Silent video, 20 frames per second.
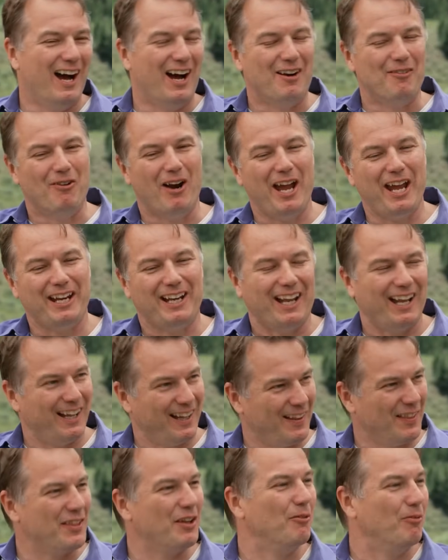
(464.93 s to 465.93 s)
right?
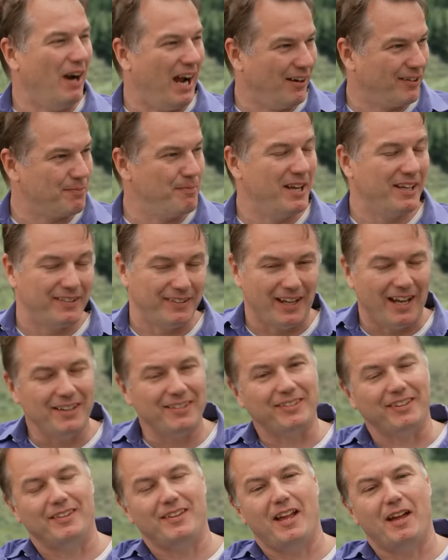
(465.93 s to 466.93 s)
The routes make
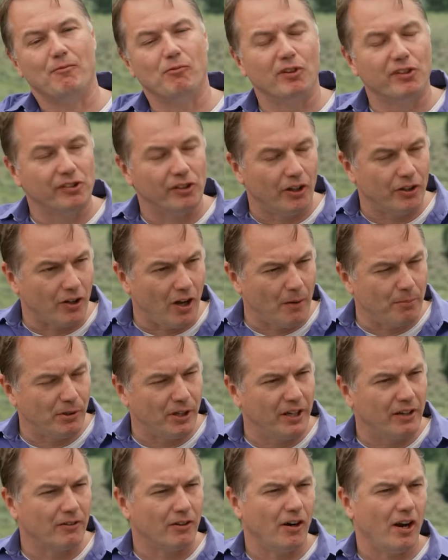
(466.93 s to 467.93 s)
sense, and then we'll start to
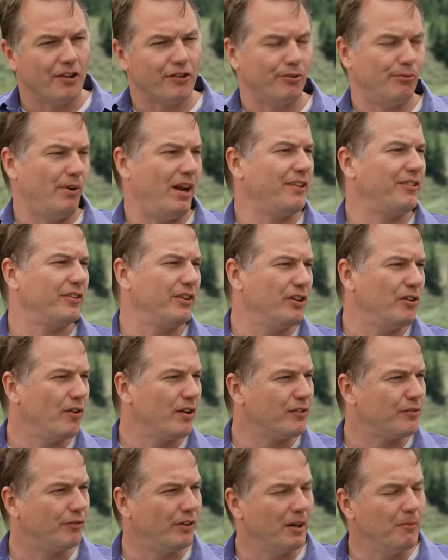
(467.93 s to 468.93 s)
operate across the rest of the
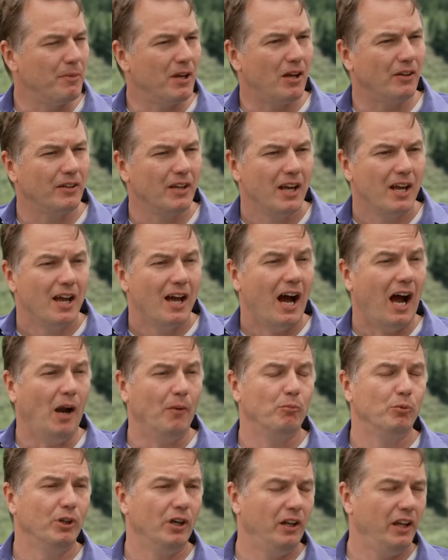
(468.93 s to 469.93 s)
U.S. freight belt.
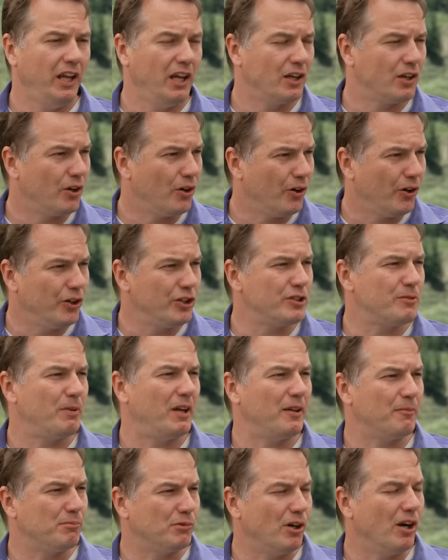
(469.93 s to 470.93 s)
I'm really encouraged by
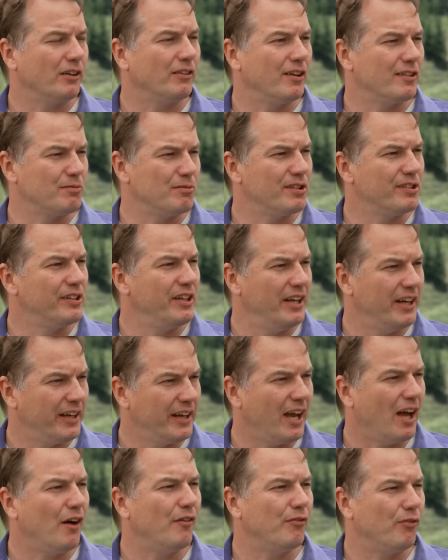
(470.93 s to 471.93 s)
the progress we're seeing in
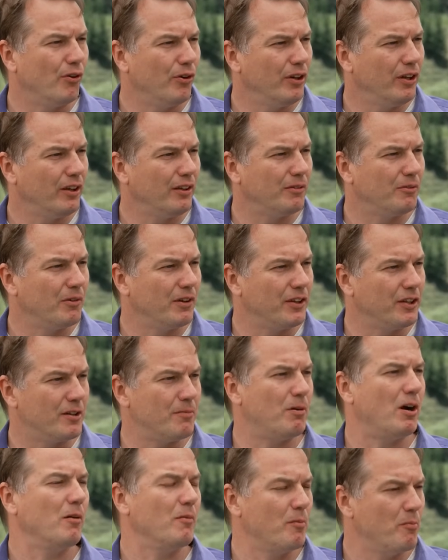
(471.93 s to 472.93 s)
California with the
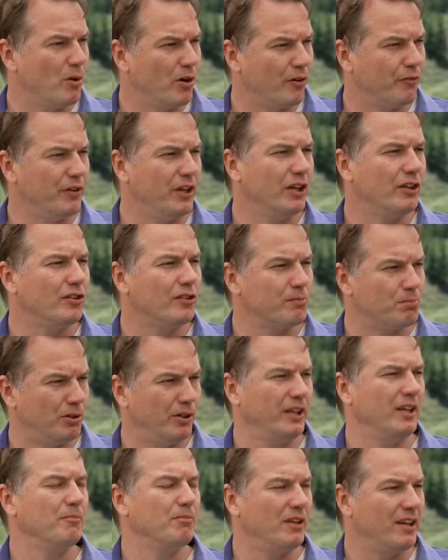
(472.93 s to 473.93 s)
Department of Motor Vehicles
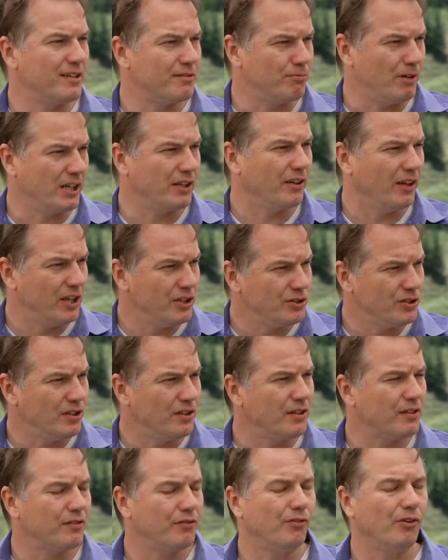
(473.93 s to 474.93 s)
putting in place
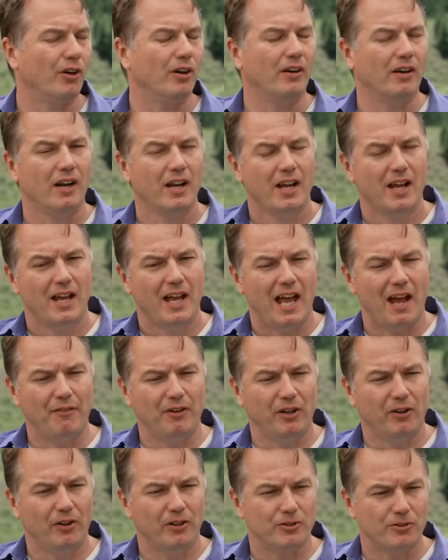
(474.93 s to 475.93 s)
regulations for
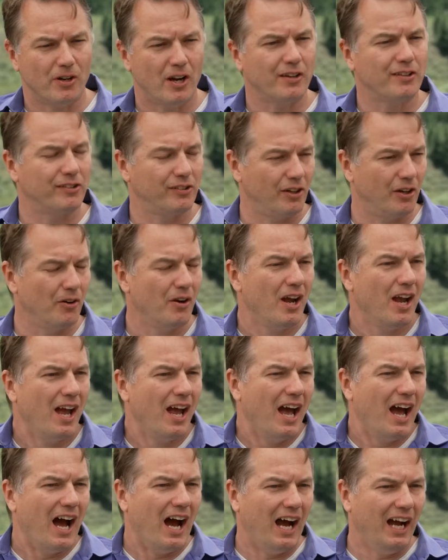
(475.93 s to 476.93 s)
heavy-duty trucks. So
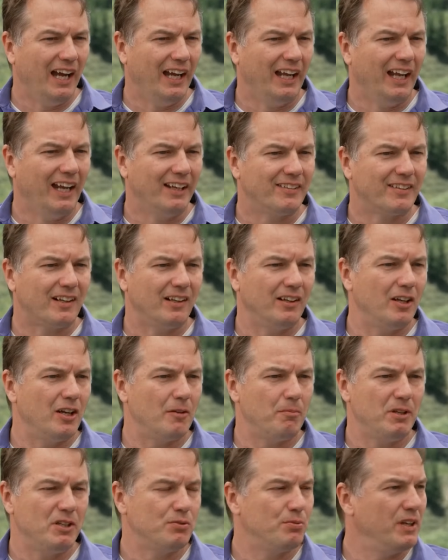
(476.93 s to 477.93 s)
it's clear
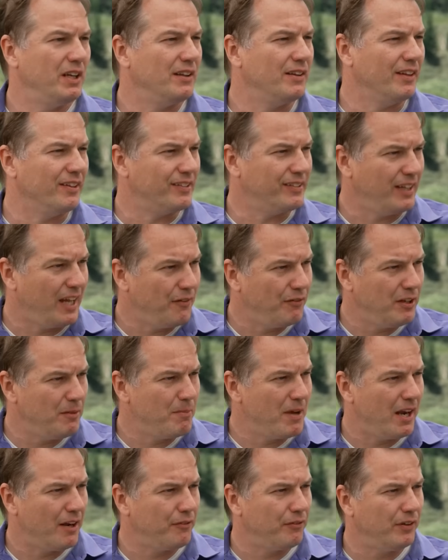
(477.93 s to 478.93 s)
between the safety
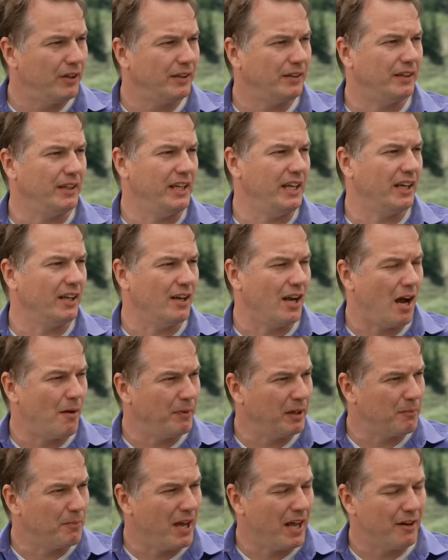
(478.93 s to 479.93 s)
benefit, the
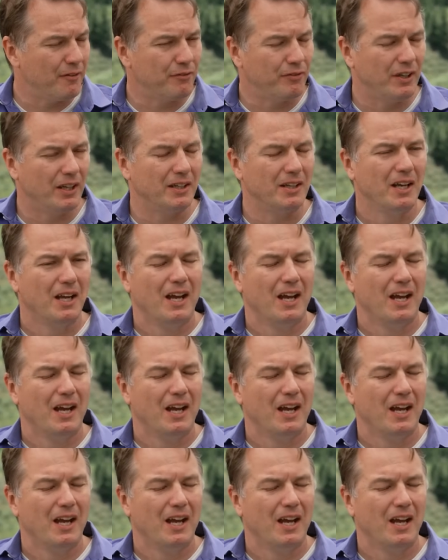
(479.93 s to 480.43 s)
economic benefit,